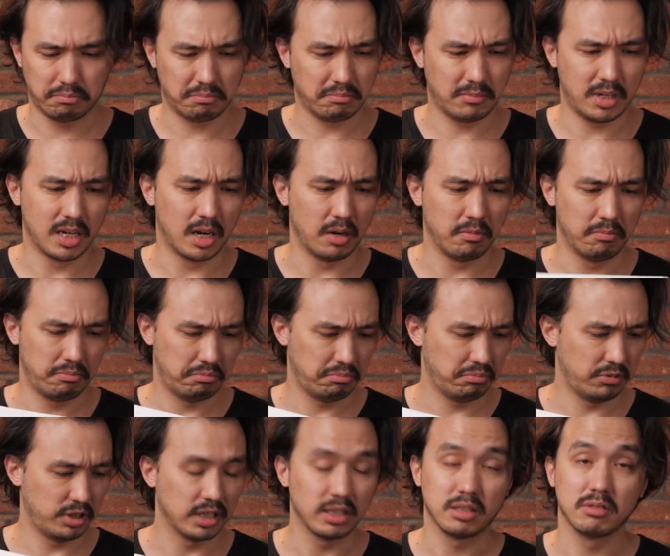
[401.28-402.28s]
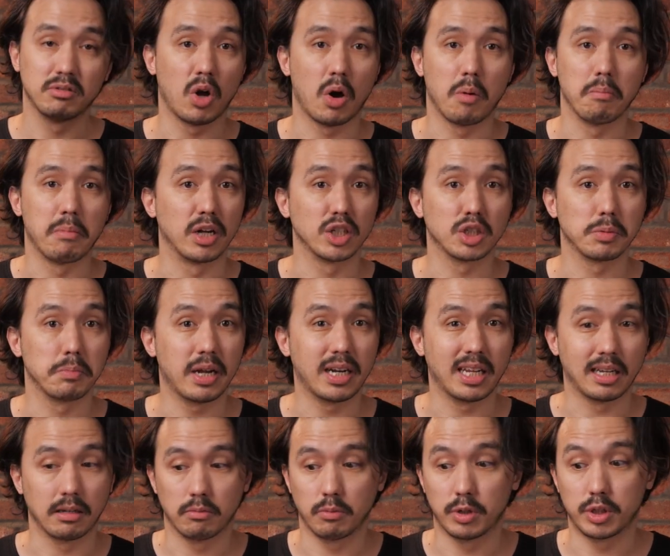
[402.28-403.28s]
You know, just not much
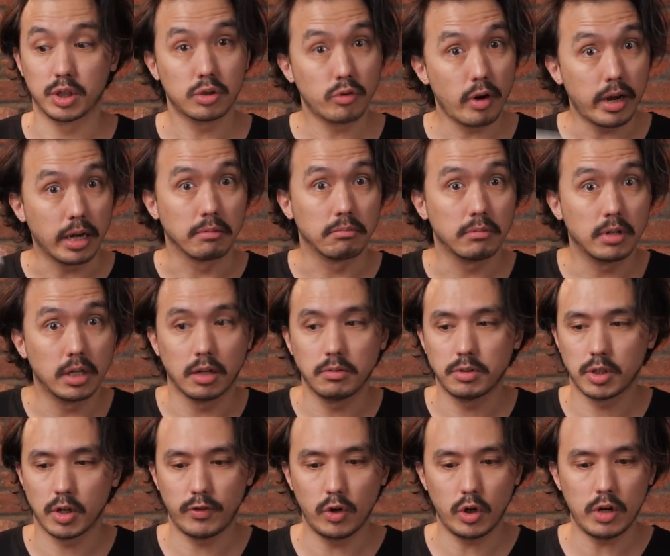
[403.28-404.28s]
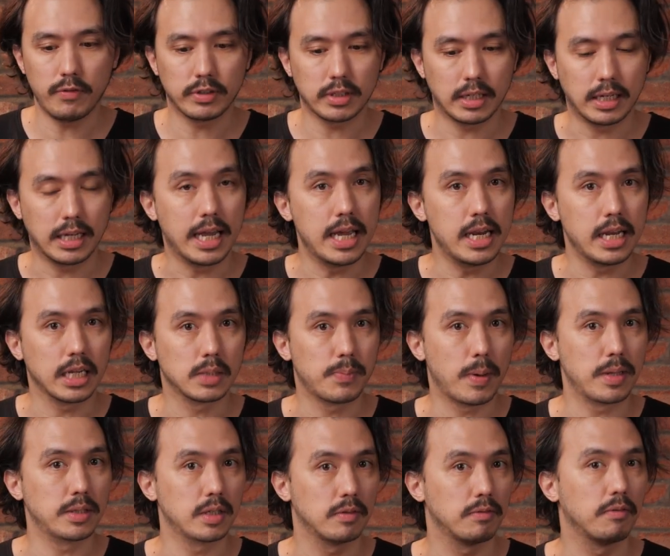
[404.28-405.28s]
money, which is great. You know, so if you're looking for something
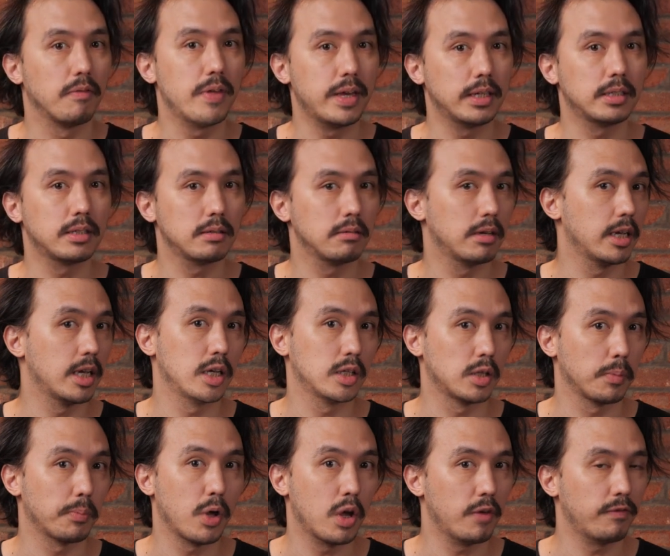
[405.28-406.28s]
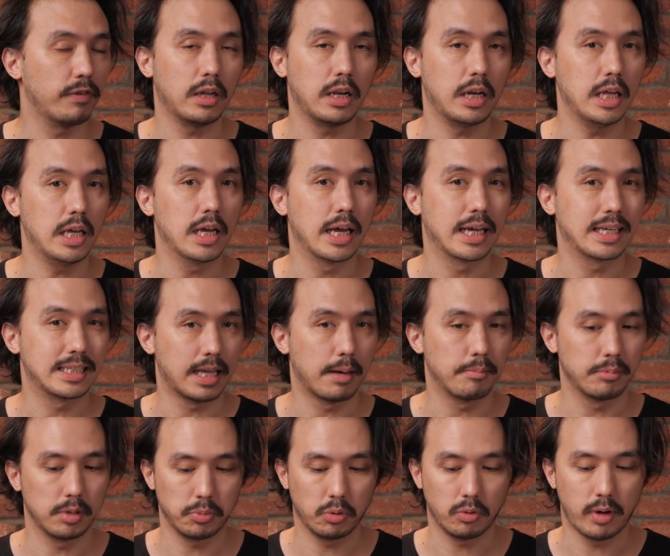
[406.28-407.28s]
inexpensive, this is a perfectly
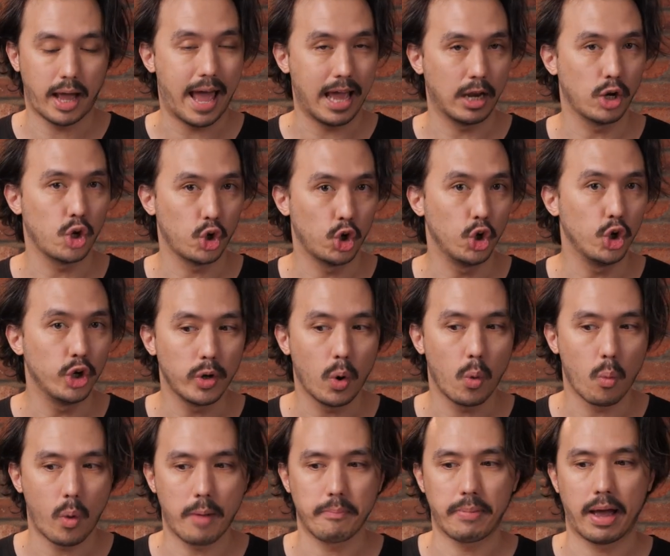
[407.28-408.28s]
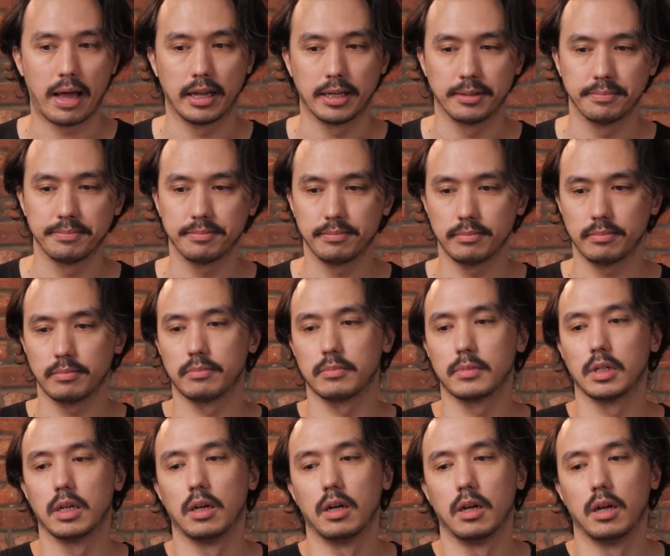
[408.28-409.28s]
acceptable and good wet palette.
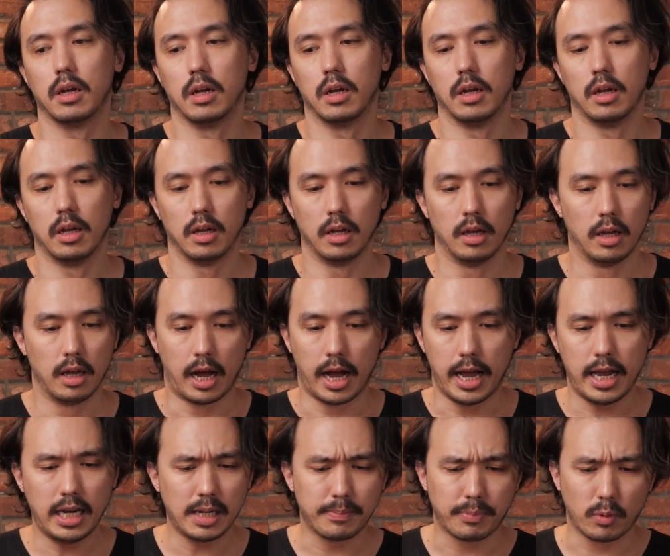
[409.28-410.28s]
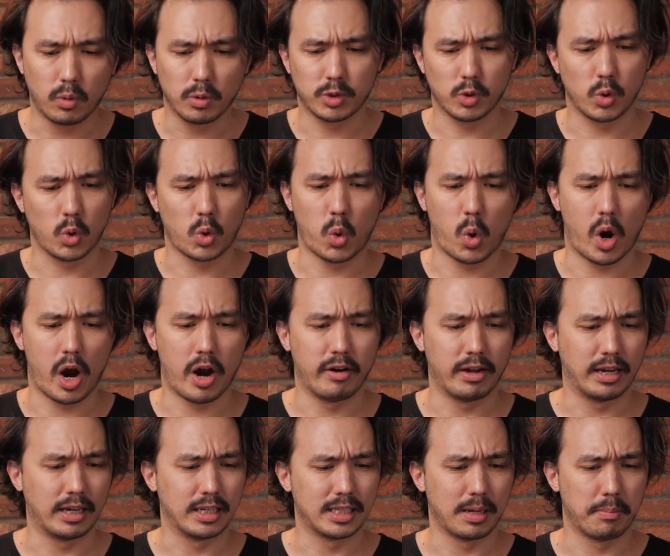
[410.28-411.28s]
I ended up also
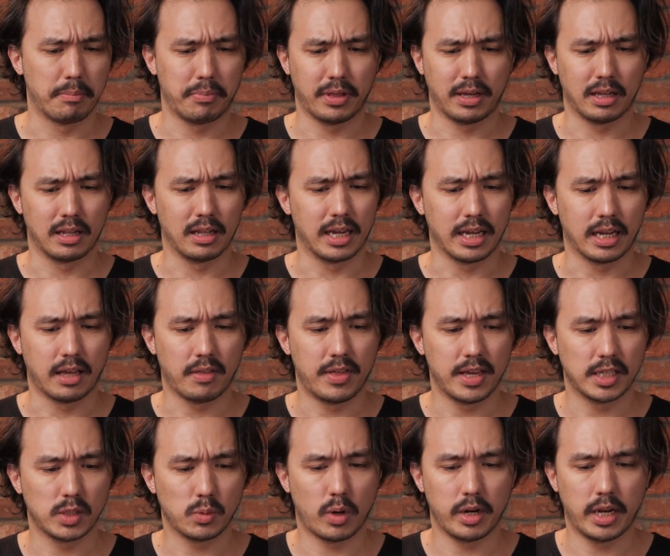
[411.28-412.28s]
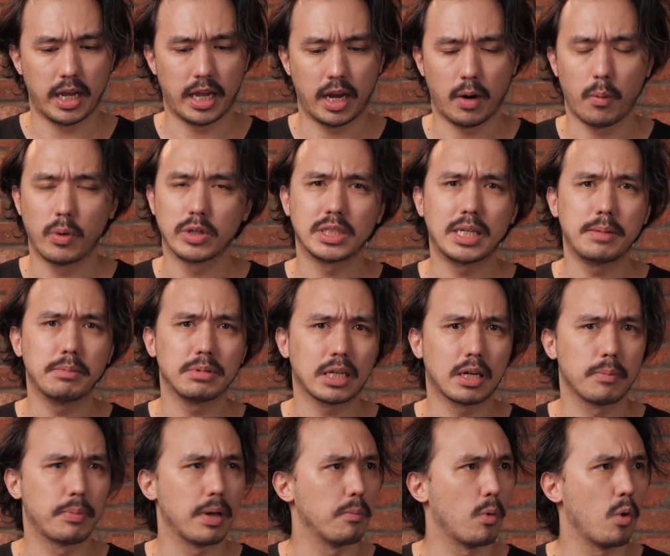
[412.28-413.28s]
acquiring something like this one here, which seems
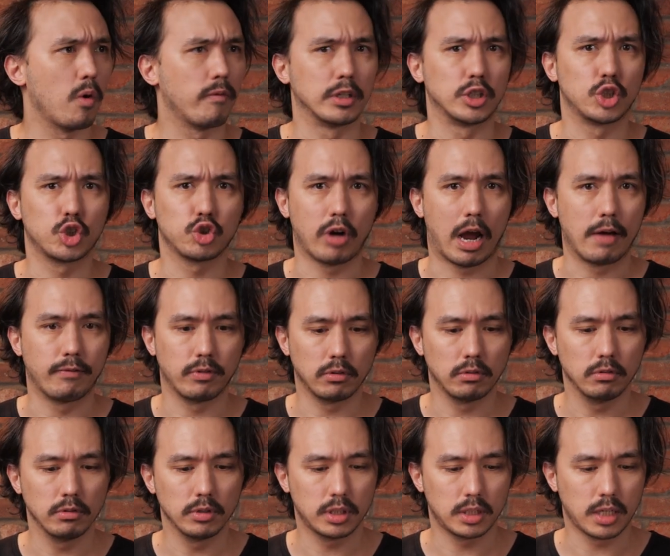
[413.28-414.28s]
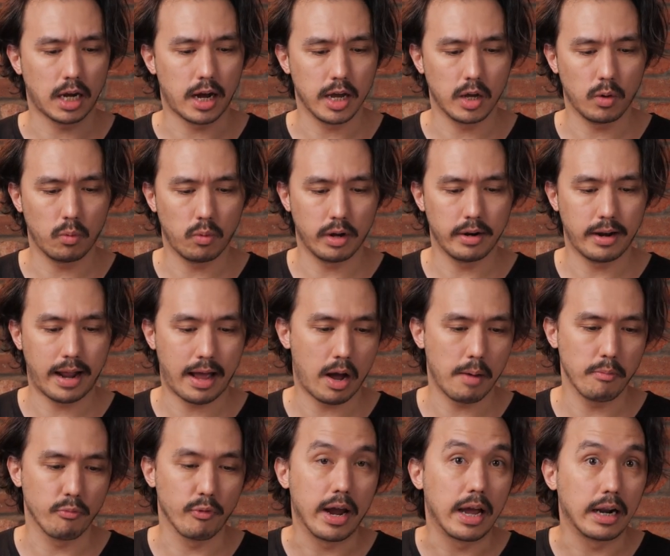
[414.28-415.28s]
like a bit more of a travel style one. Now,
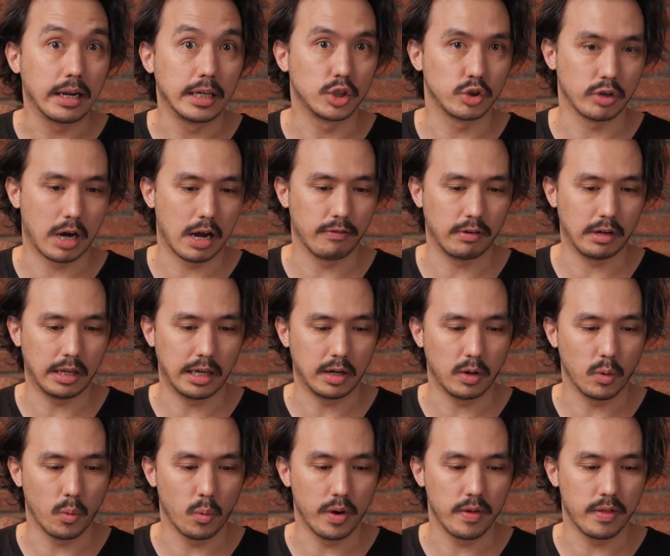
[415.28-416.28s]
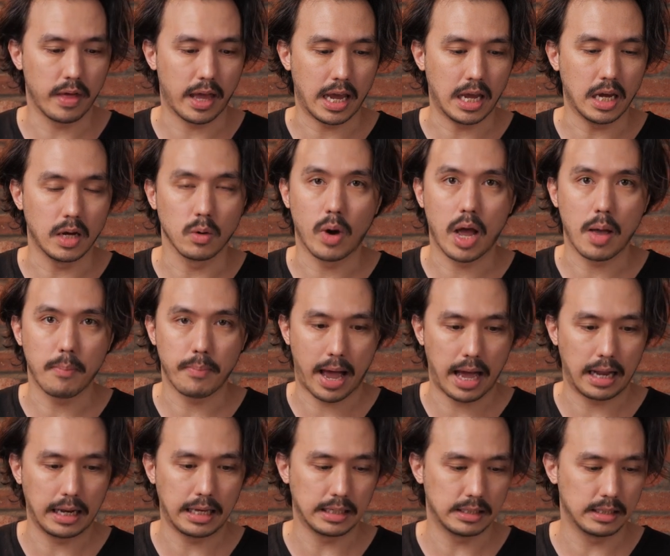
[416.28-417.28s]
I'm rarely traveling with a wet
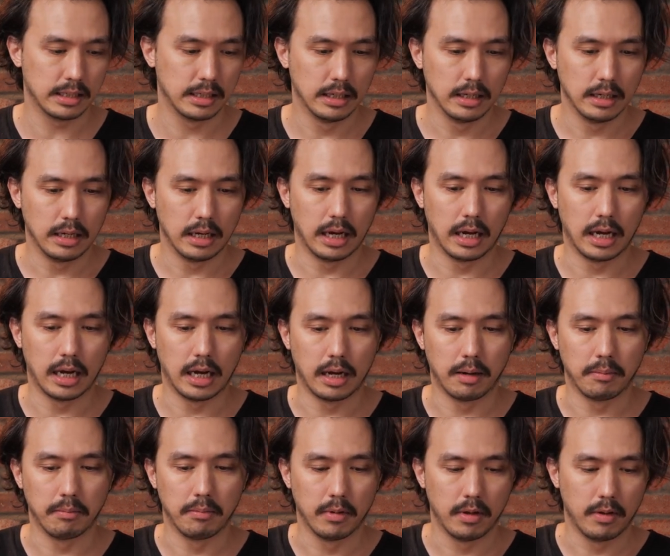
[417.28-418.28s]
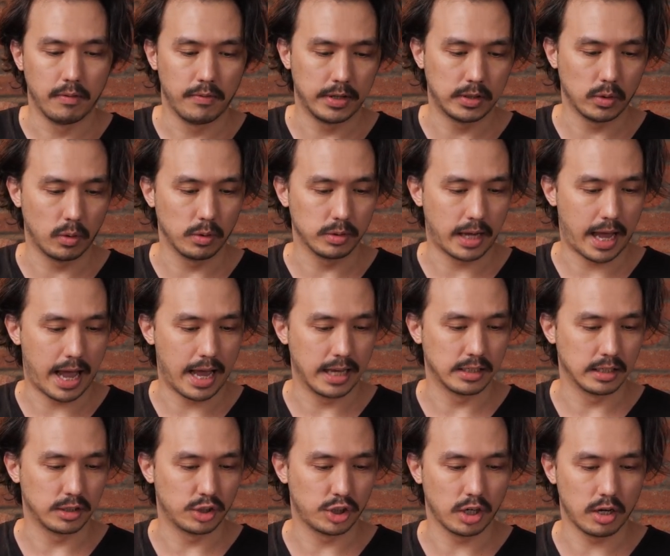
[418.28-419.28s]
palette. This also
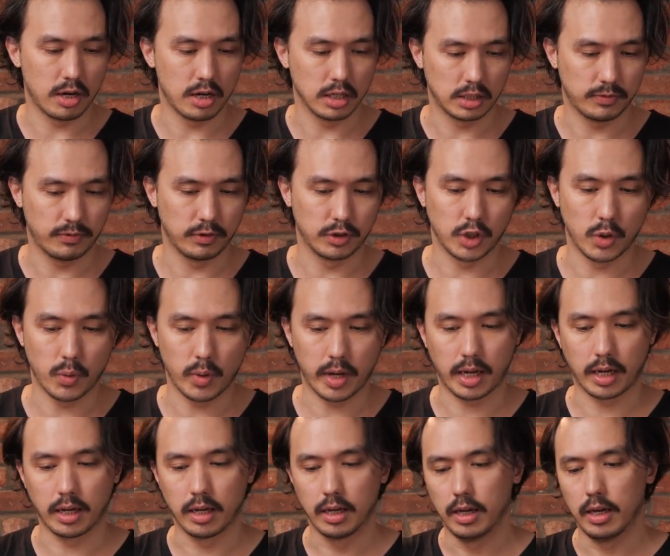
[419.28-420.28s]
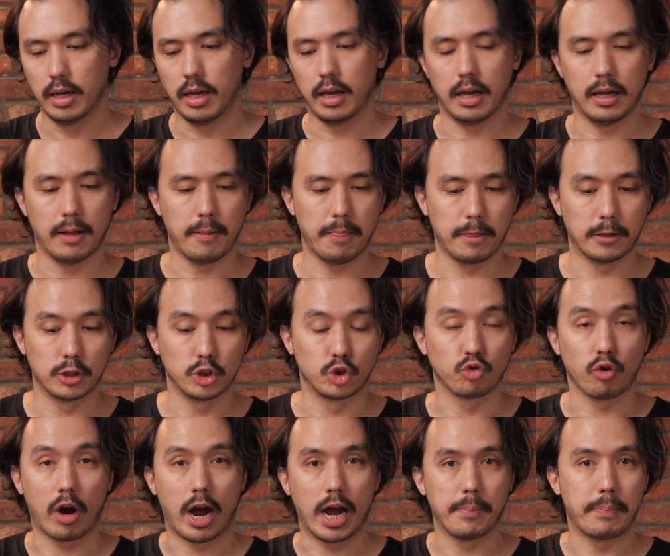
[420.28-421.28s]
has a chance for doing
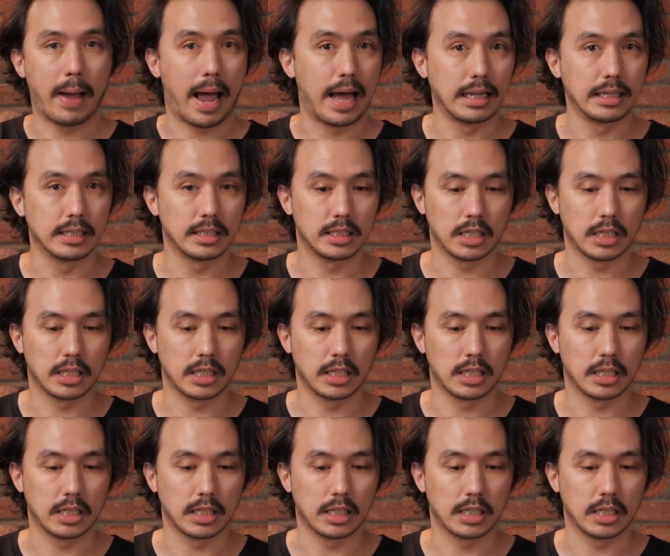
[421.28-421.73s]
dry palette